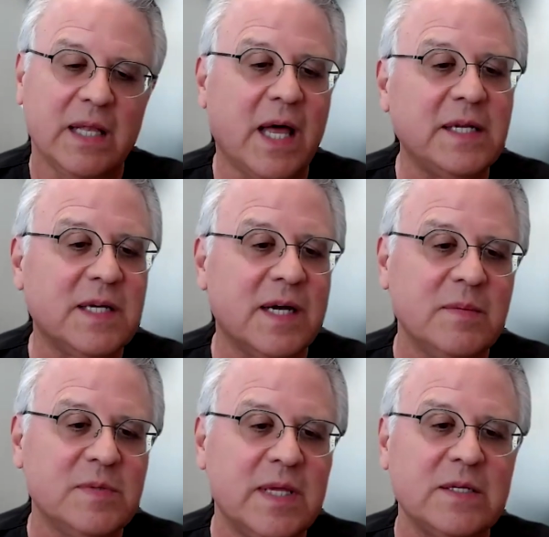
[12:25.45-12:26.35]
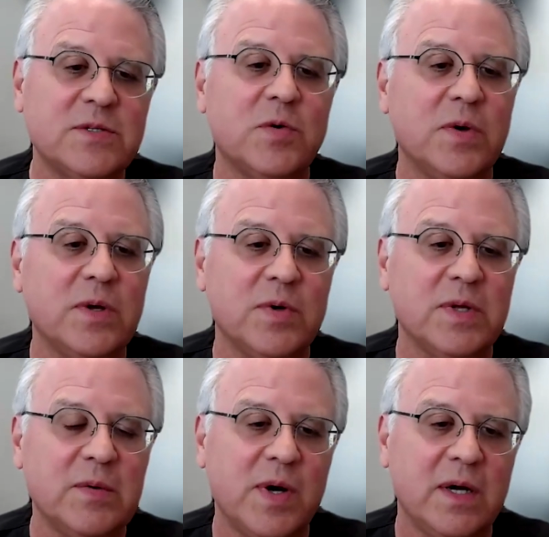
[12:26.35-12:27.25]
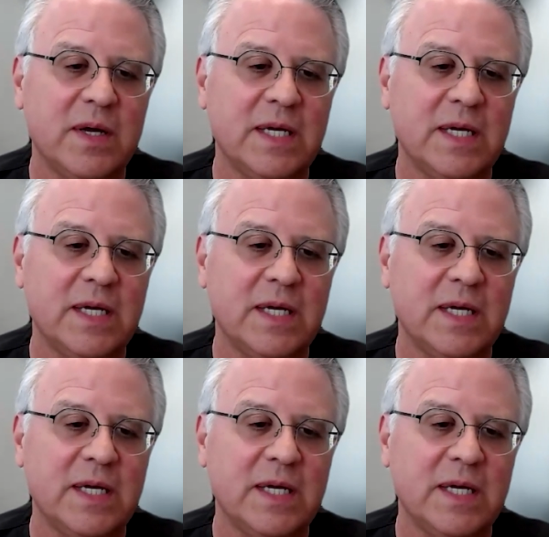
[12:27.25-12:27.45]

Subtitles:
lot of times things are going really well,